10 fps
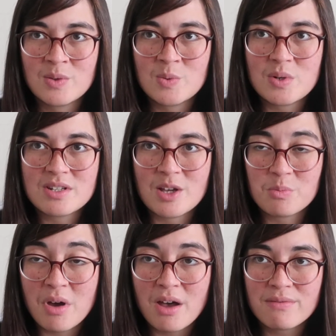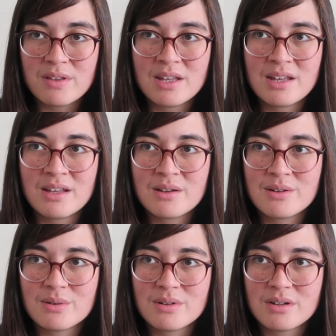Swedish House Mafia
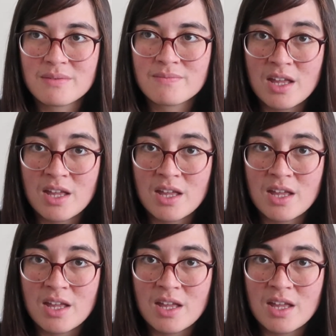or